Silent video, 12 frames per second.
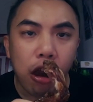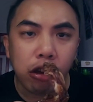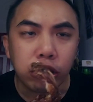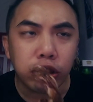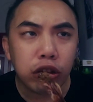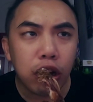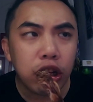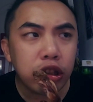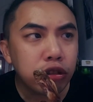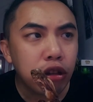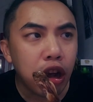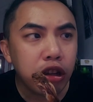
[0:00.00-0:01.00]
The
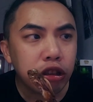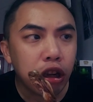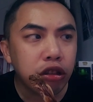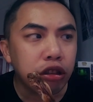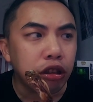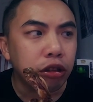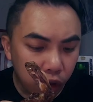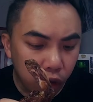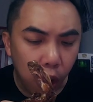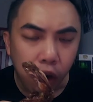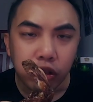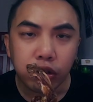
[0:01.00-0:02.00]
soy sauce is
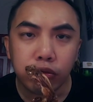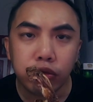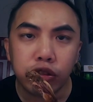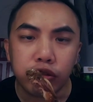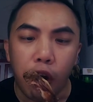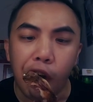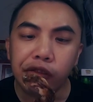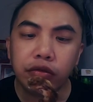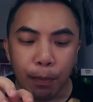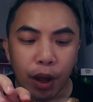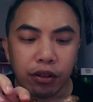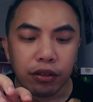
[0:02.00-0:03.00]
not too strong,
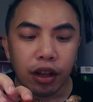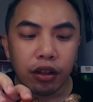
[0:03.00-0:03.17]
but there's